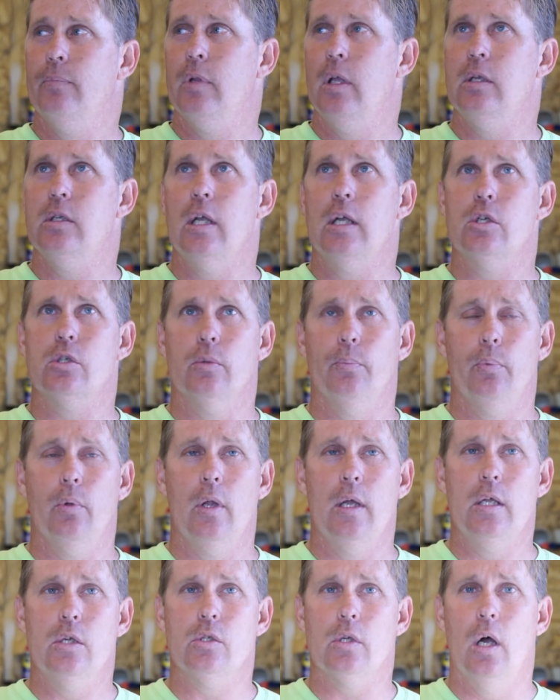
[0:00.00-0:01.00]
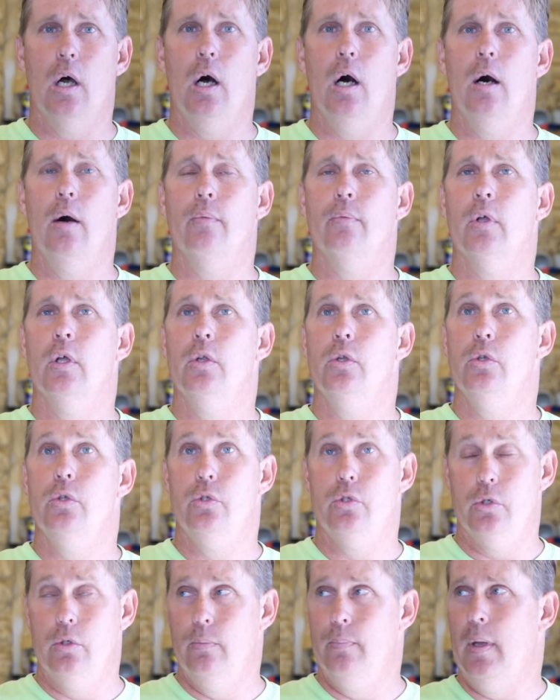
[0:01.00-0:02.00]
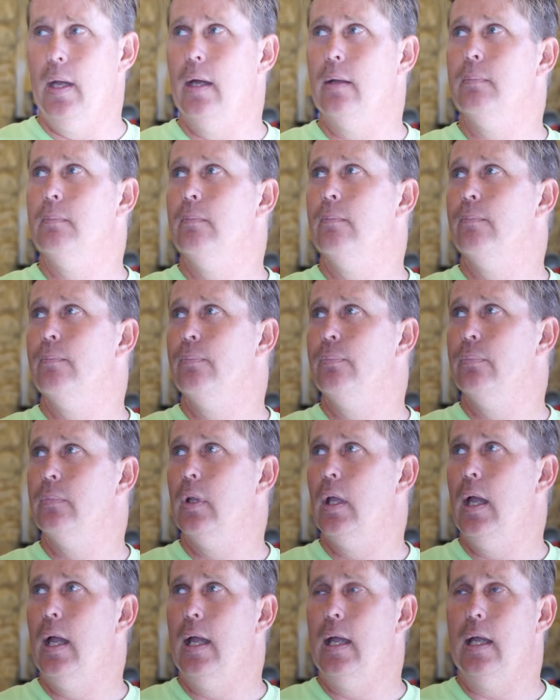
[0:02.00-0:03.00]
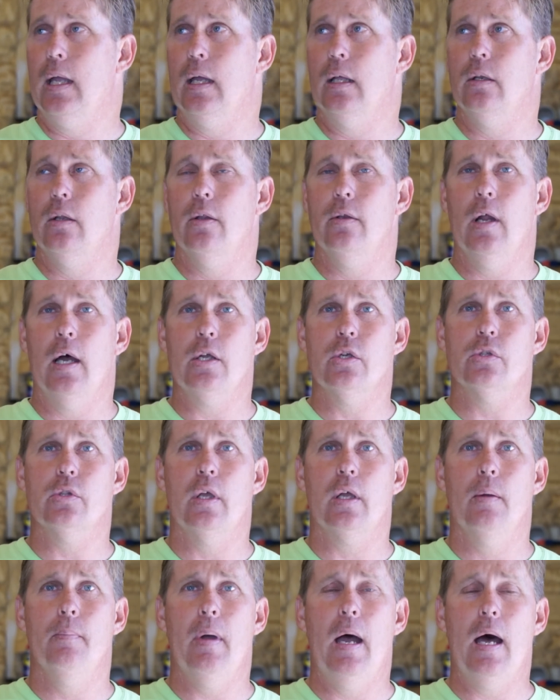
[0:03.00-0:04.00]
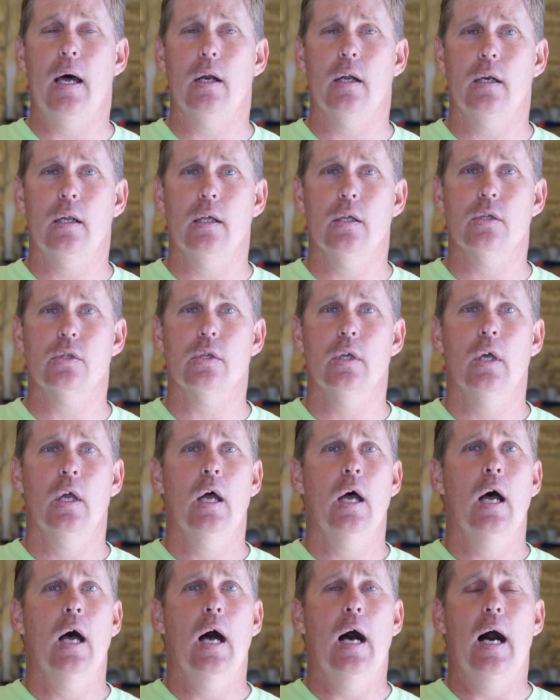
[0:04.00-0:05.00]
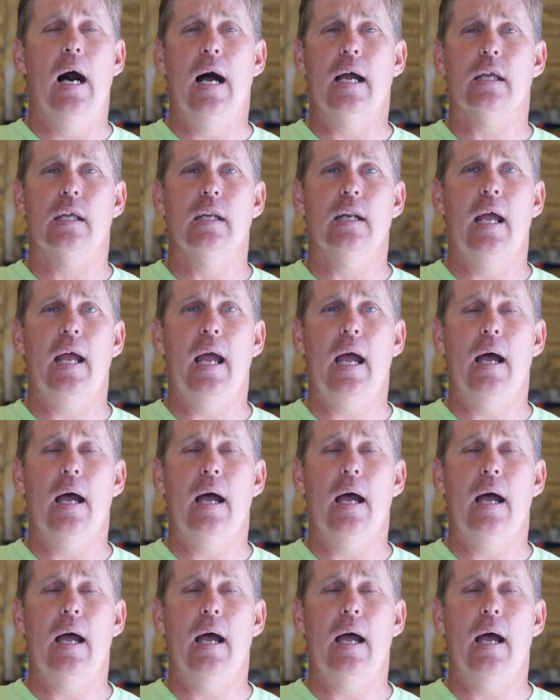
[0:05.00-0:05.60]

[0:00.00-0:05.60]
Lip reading: It takes the place of 2 men, and the nice thing about it is I can